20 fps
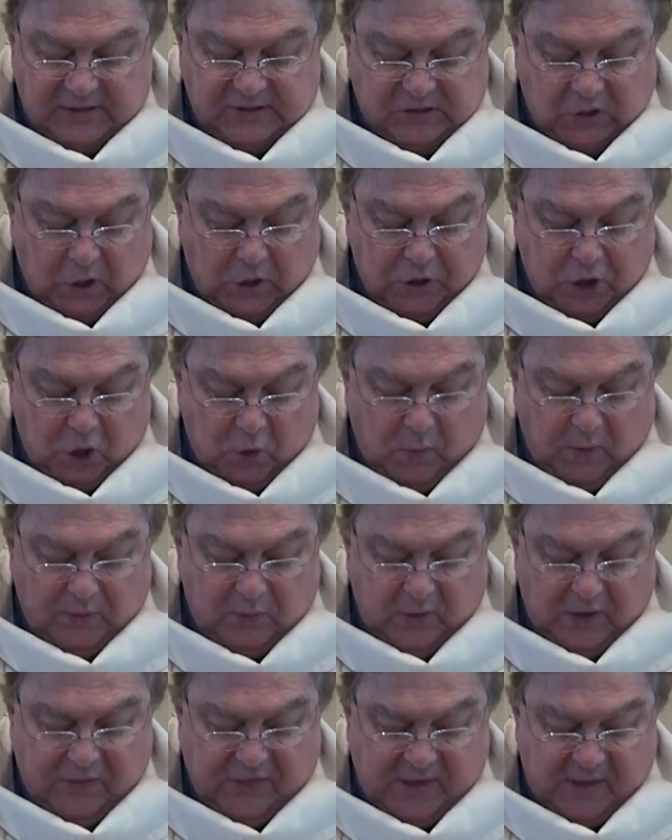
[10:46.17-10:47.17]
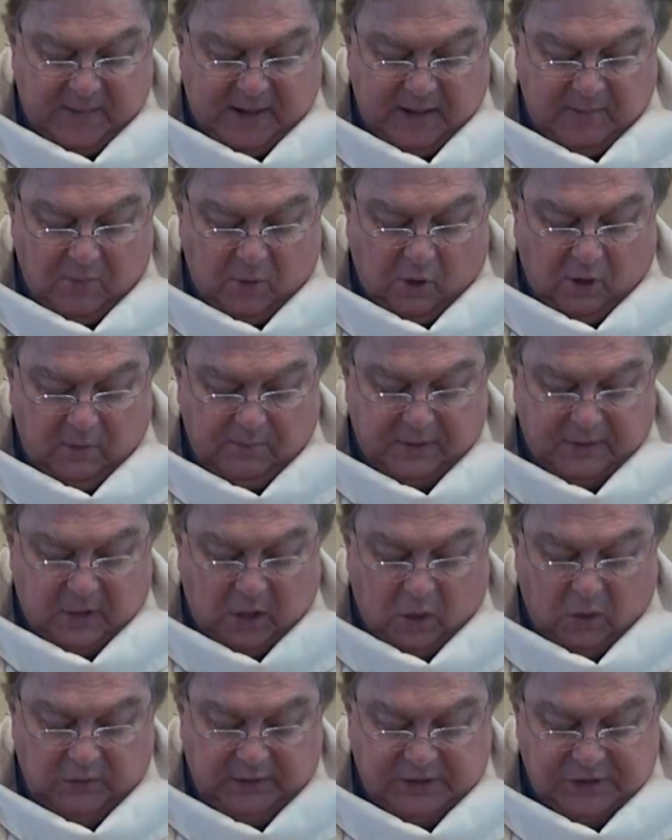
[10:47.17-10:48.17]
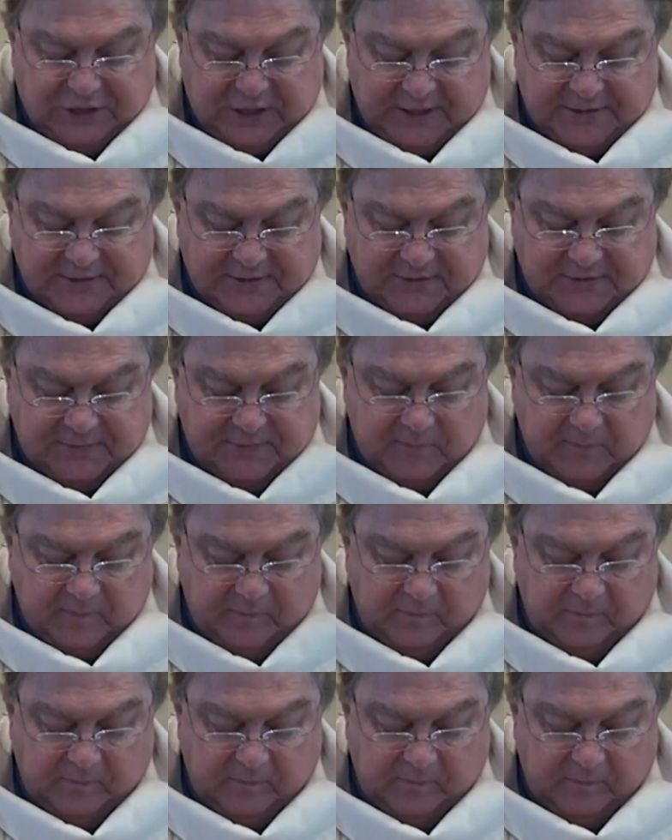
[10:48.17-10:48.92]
saw no one with them anymore, but only Jesus.